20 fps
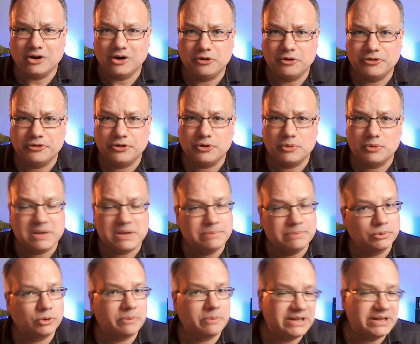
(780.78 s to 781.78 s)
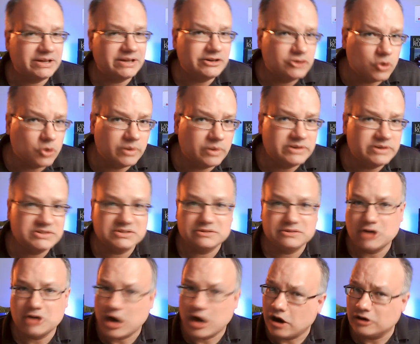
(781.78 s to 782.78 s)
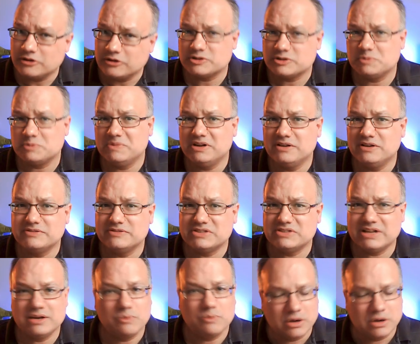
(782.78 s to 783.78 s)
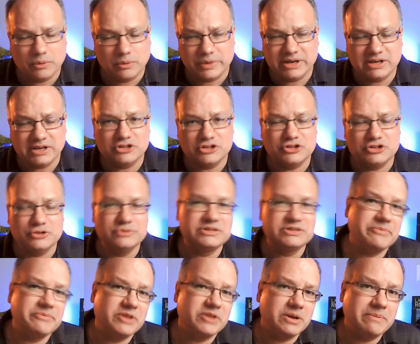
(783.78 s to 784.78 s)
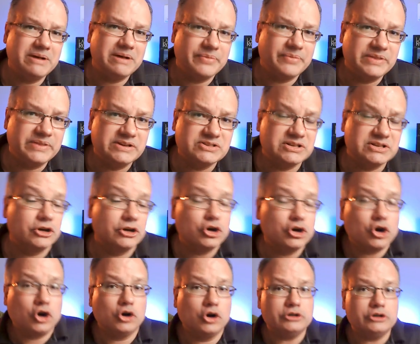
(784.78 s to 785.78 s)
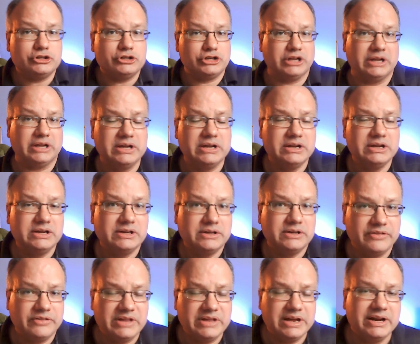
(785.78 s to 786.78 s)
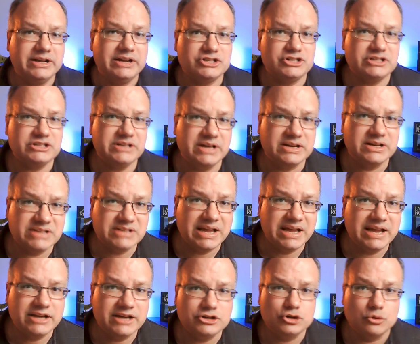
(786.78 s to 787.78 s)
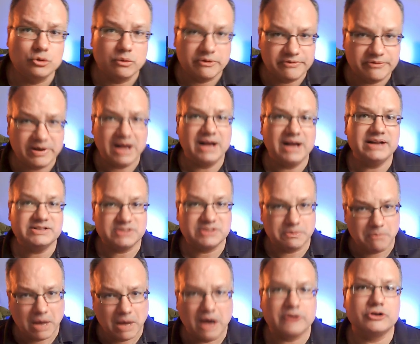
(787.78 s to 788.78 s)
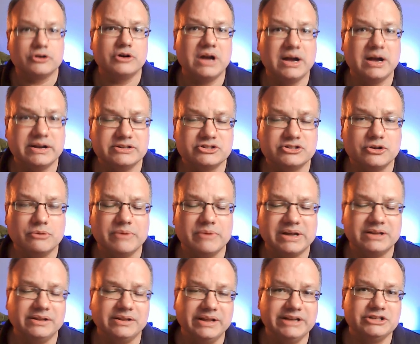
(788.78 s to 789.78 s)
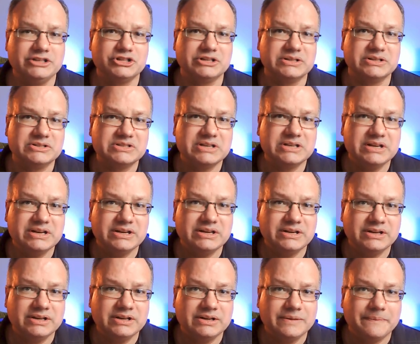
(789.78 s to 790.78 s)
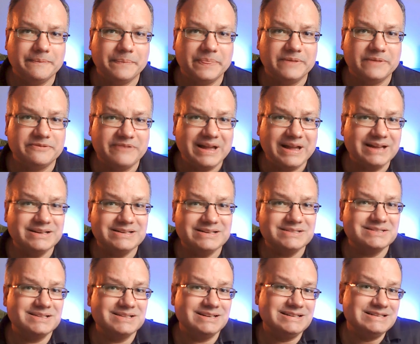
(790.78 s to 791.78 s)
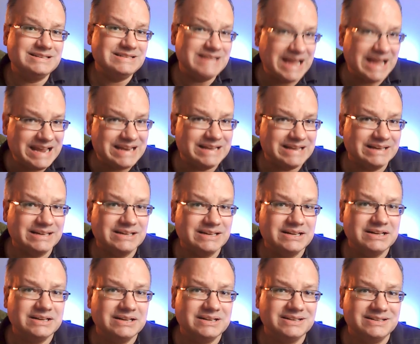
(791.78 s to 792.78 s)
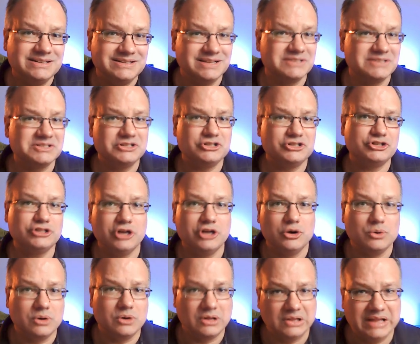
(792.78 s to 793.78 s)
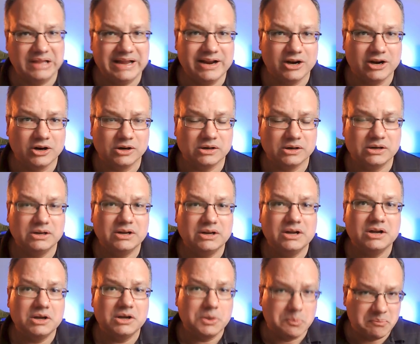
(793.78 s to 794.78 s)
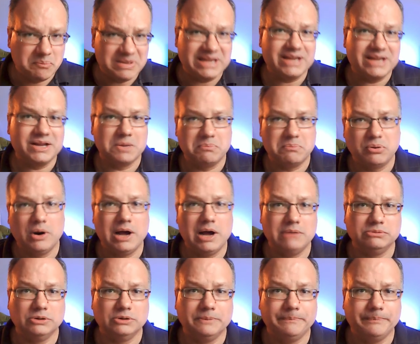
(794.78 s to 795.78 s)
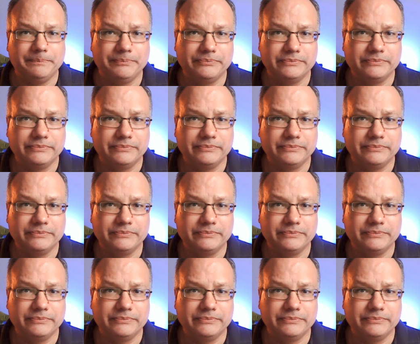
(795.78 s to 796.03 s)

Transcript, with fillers: although people are making noise and congressmen have said, well, we need to do something about this and encouraging the NHTSA to revise and modernize their regulations, the fact is the data doesn't show glare being a problem.